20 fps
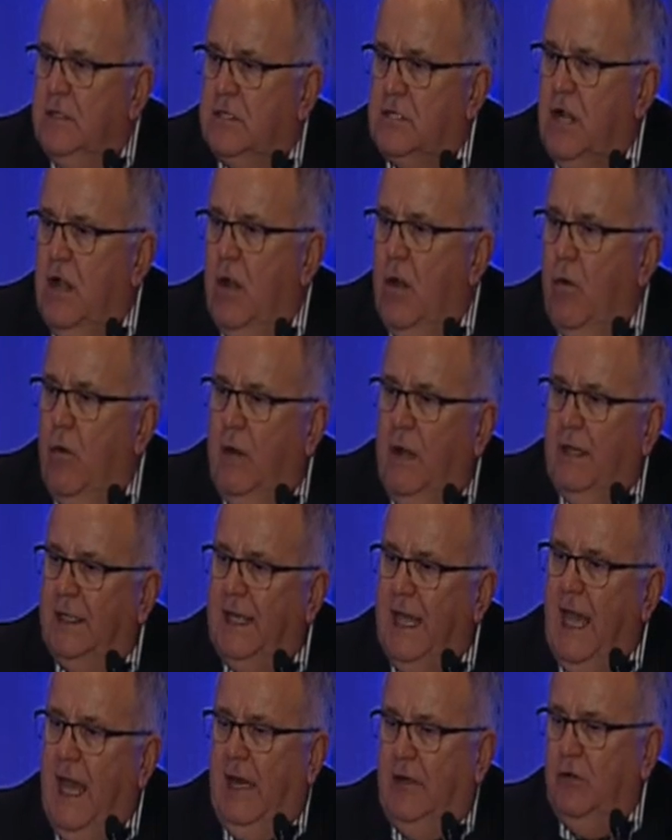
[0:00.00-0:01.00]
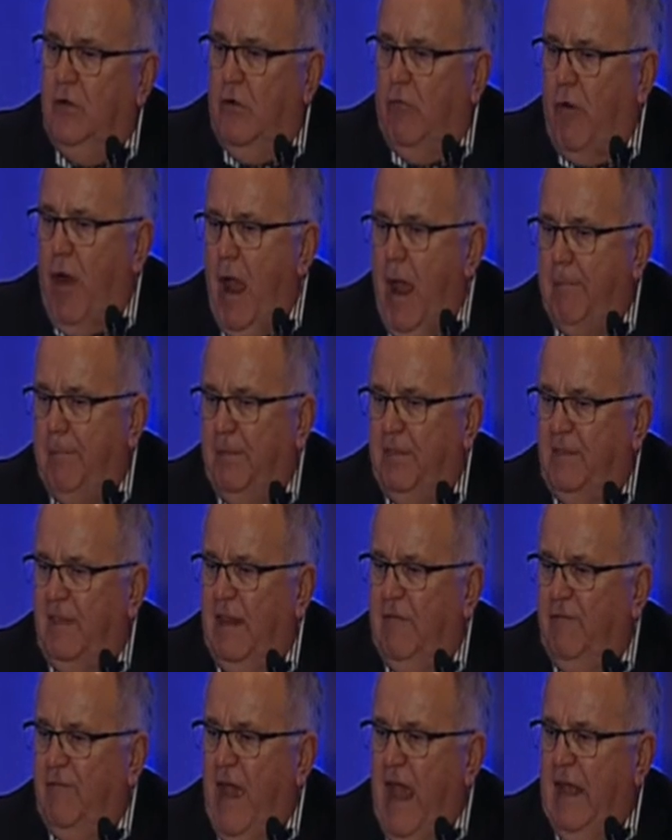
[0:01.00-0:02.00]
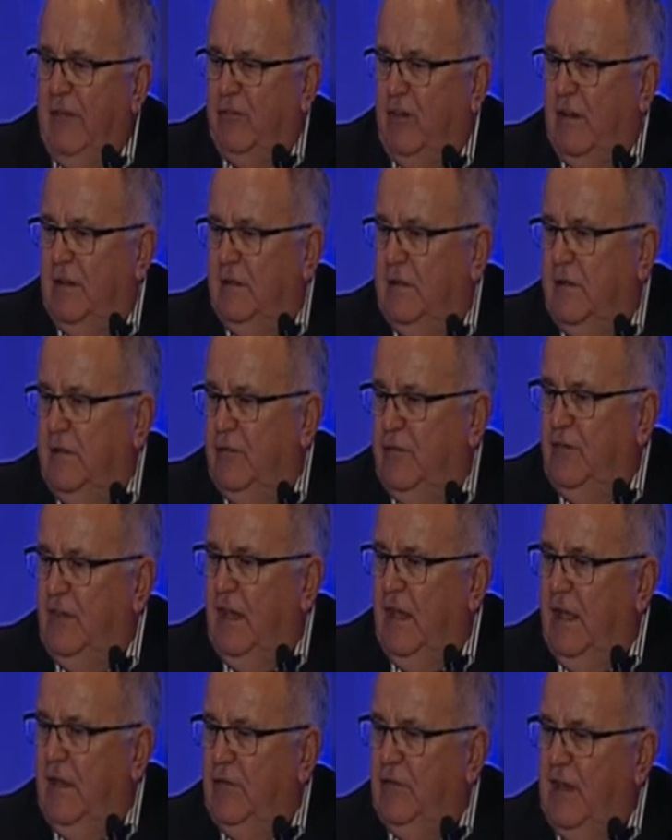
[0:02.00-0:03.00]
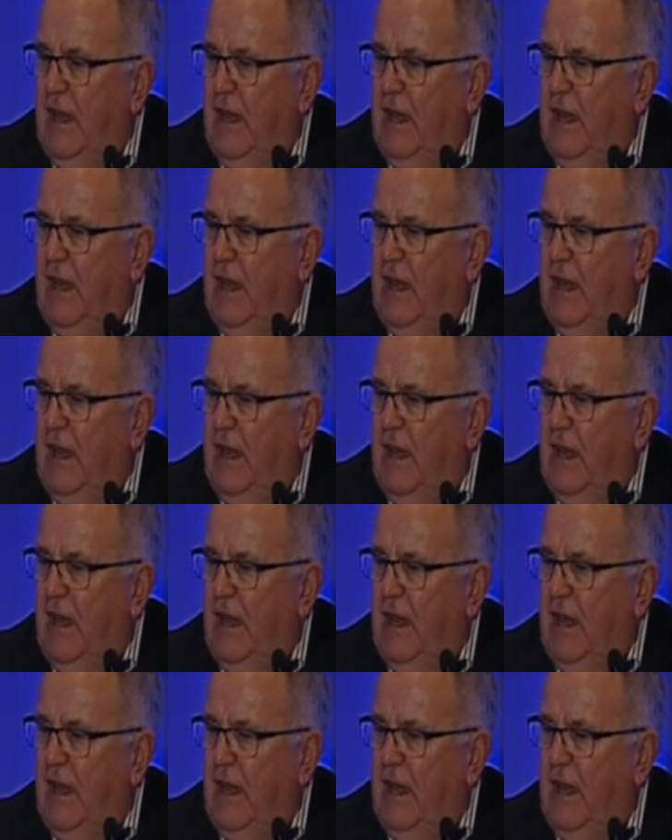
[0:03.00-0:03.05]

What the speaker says: So again, neuropathy, vascular disease,